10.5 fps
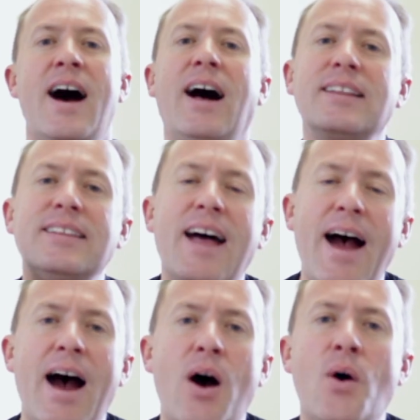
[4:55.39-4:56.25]

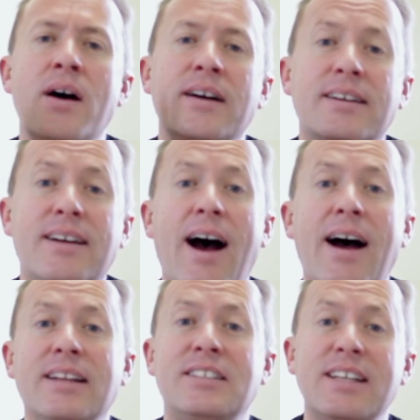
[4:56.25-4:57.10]
Allow
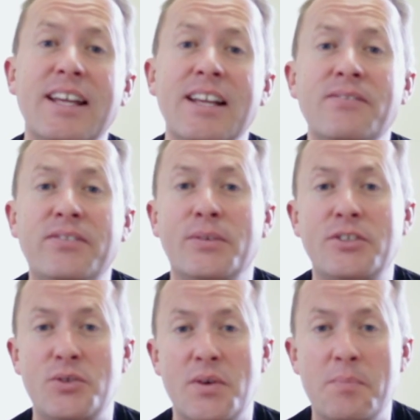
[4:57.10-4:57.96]
God to
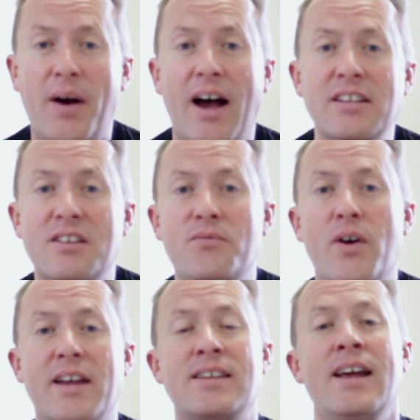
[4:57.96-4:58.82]
influence you in positive
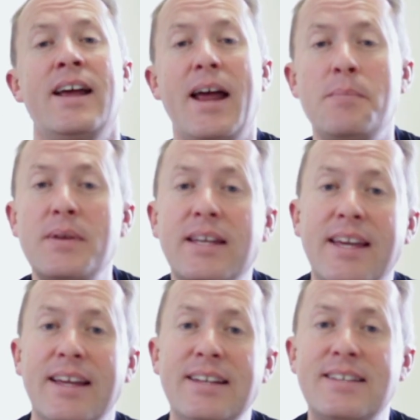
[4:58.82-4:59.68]
ways and
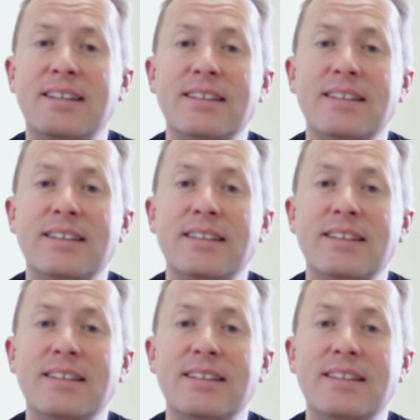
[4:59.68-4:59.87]
begin to